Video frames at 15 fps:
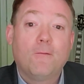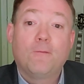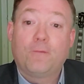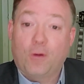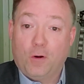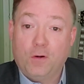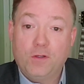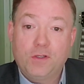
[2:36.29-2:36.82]

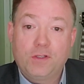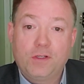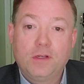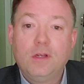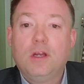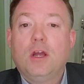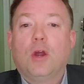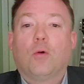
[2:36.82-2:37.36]
First,
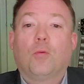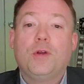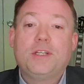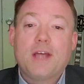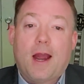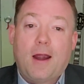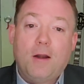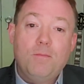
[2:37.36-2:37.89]

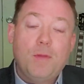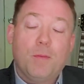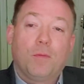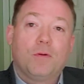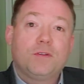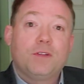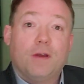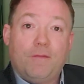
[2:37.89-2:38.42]
retired
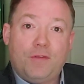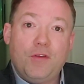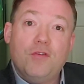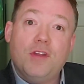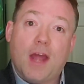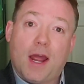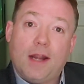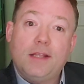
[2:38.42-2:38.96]
members of the
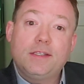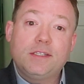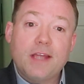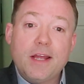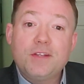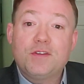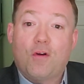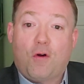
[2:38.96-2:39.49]
United
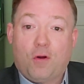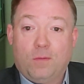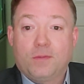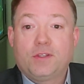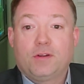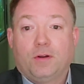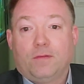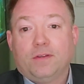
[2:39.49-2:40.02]
States Armed
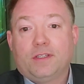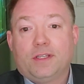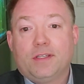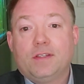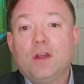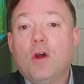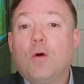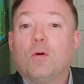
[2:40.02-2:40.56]
Services